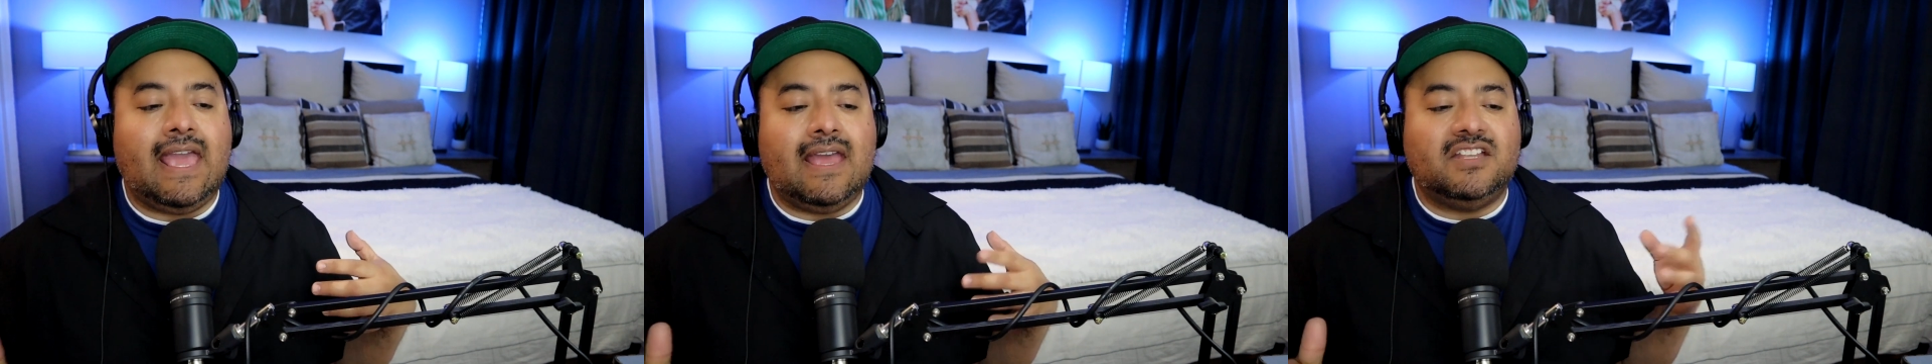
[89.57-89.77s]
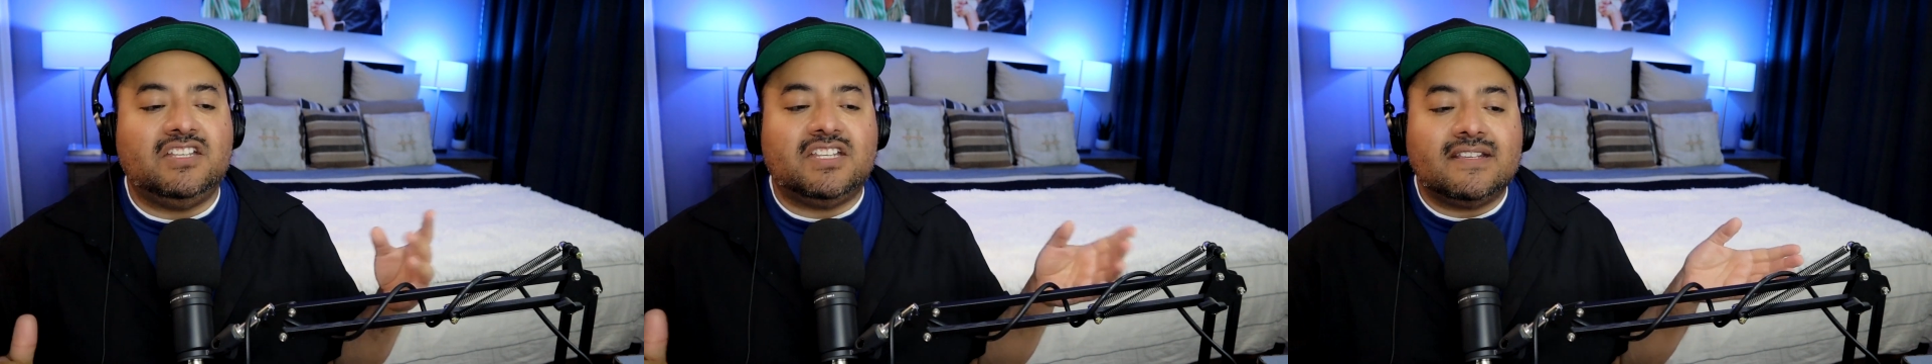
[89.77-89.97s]

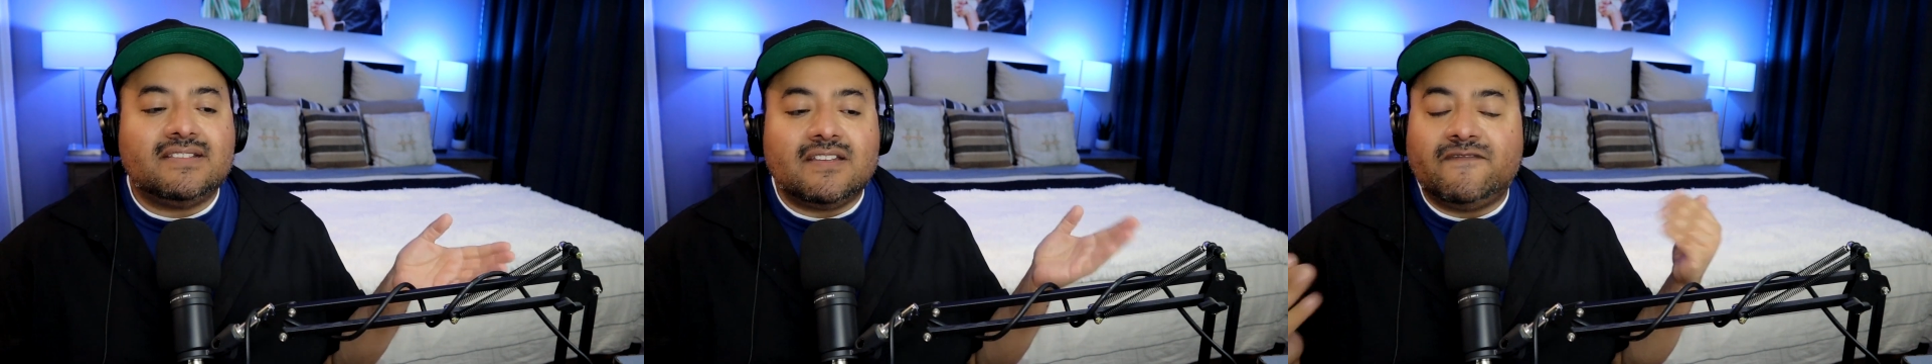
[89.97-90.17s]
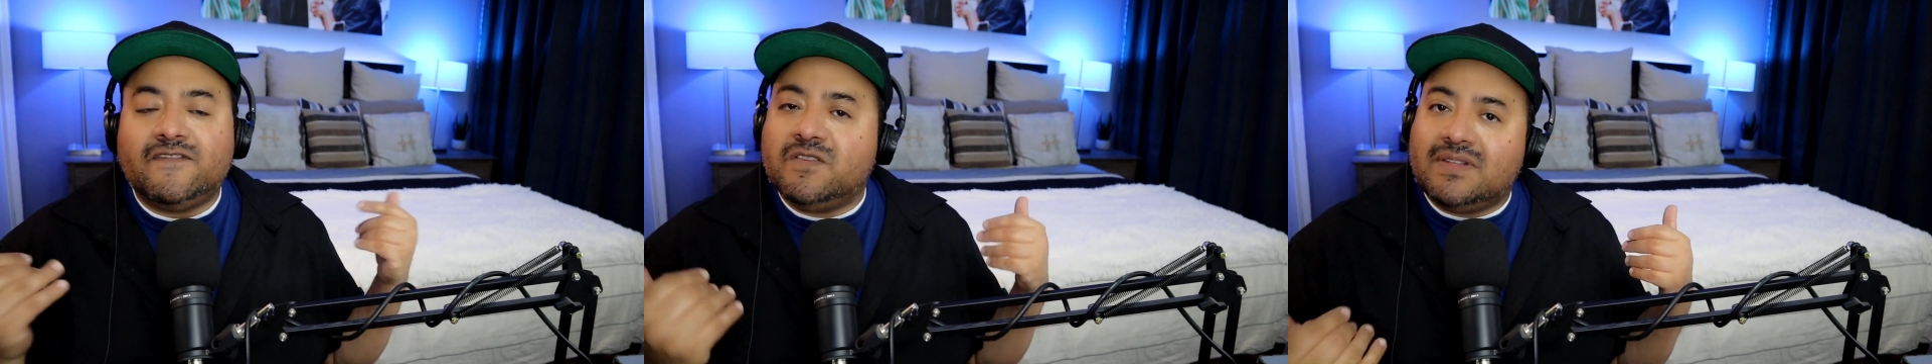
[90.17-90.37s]
and
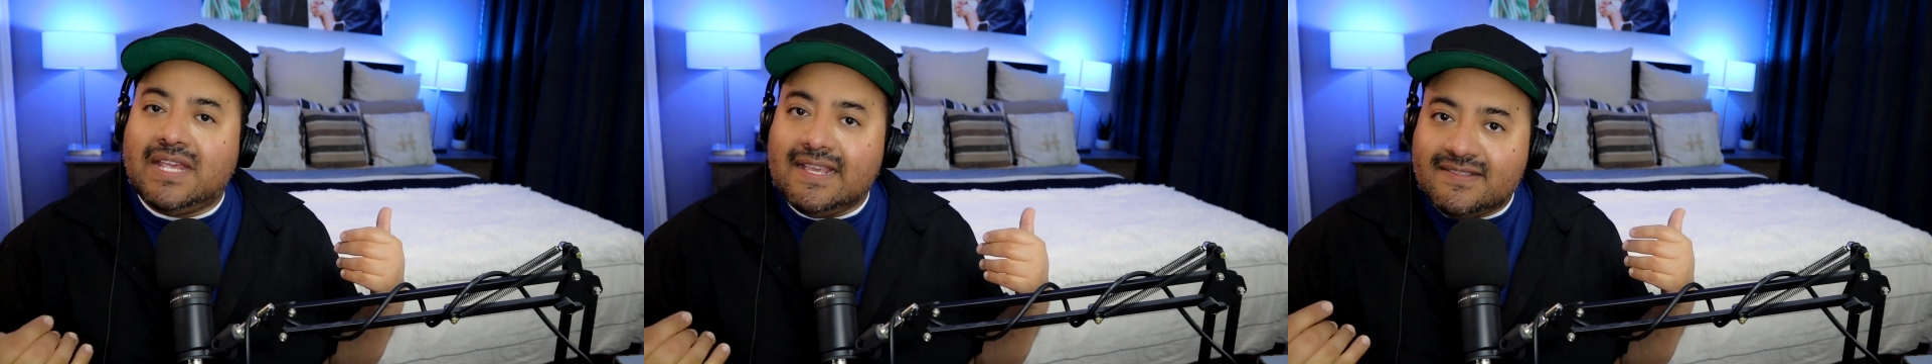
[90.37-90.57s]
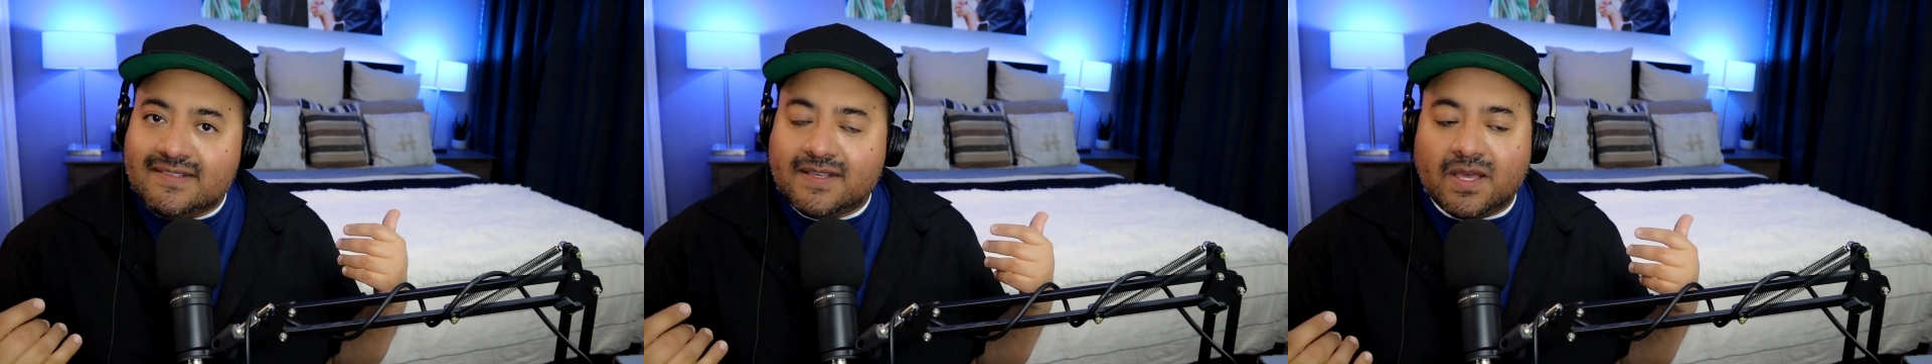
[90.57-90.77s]
just a few
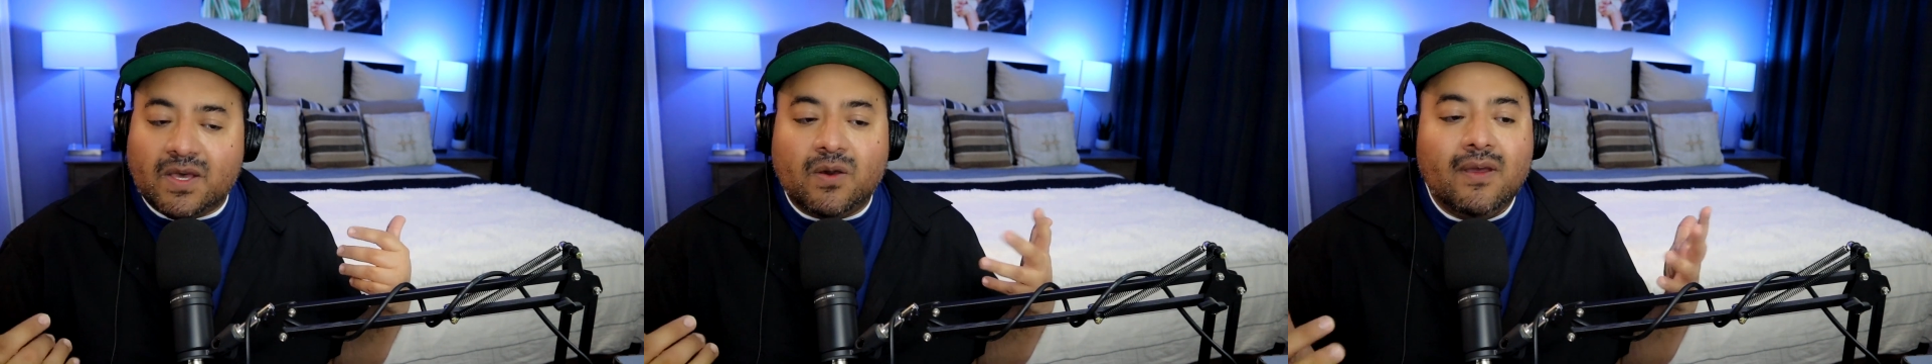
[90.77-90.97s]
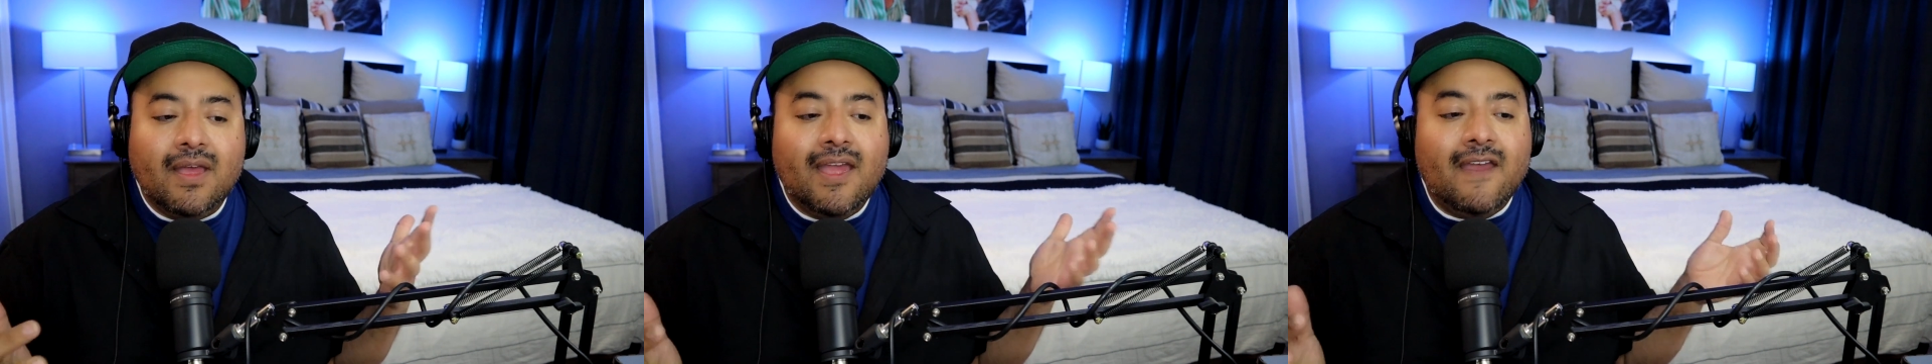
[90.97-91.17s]
days
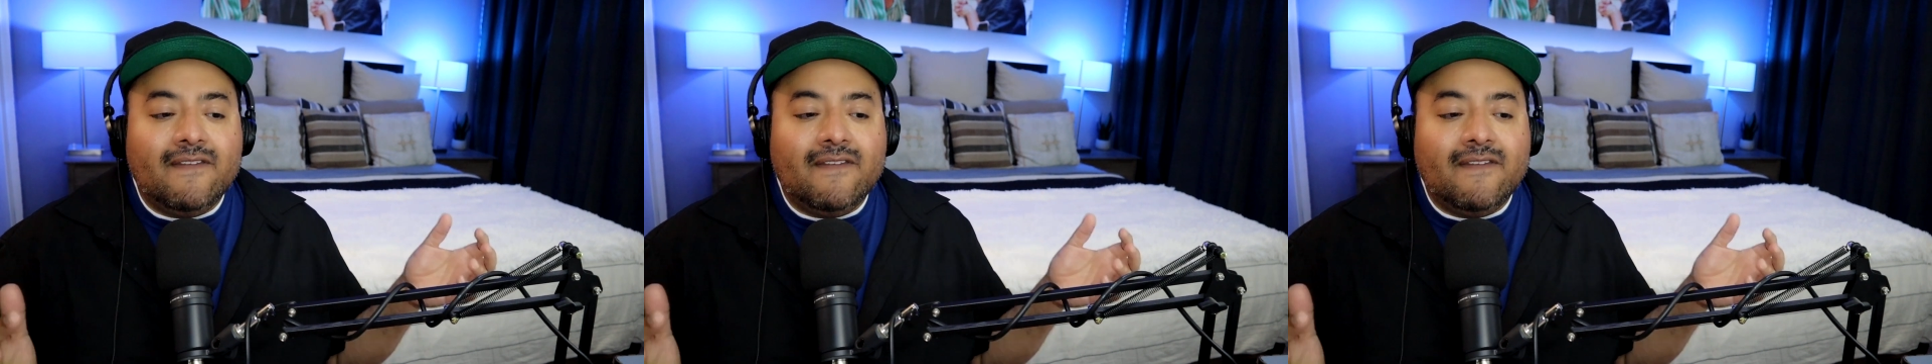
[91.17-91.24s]
ago,